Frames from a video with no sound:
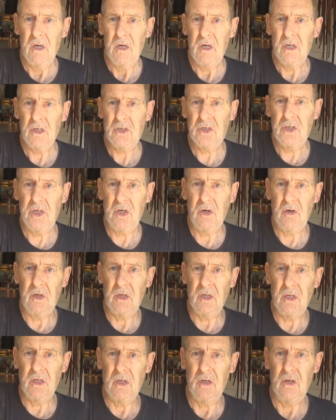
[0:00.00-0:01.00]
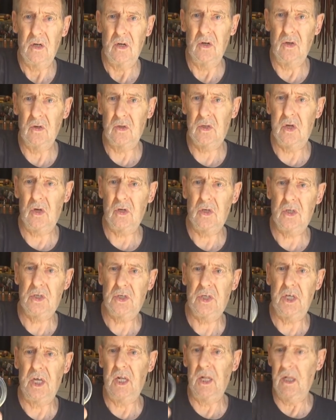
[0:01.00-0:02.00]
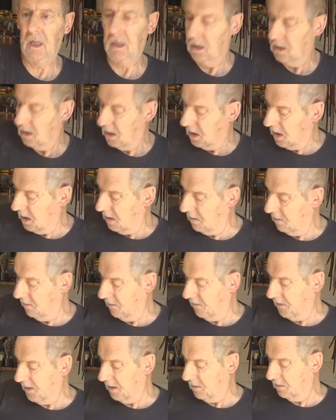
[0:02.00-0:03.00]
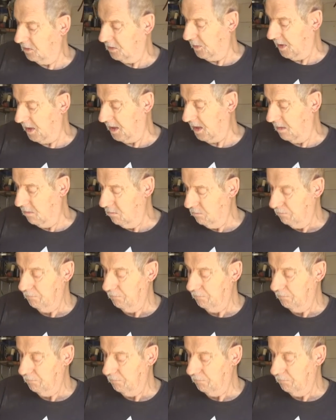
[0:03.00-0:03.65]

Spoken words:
a steel, it looks like a steel flame spreader,